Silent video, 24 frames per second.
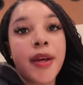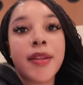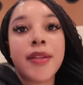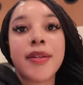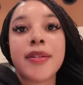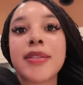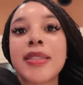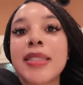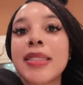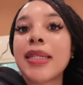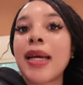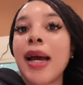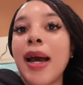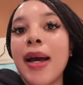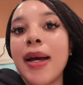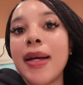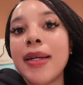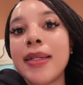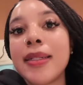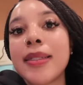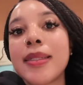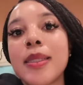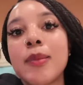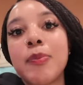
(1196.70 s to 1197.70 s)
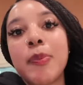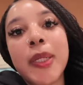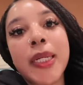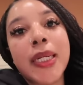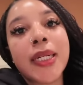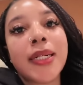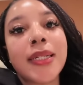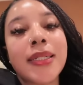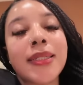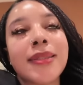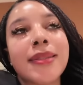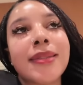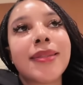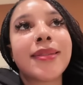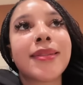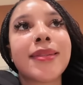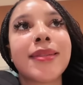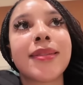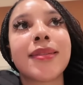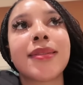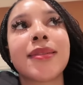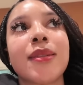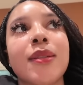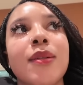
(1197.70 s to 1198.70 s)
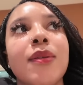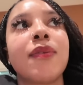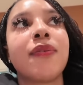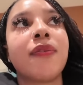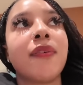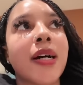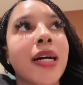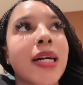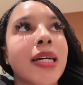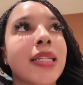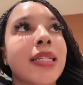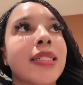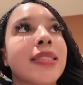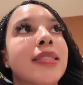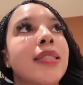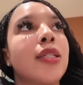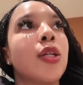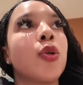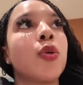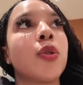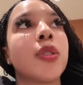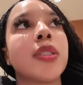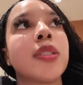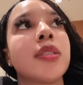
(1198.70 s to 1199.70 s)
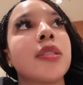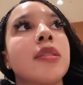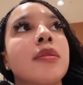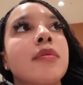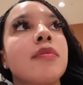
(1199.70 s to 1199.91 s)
another Sky experience. Fuck it, let's do it.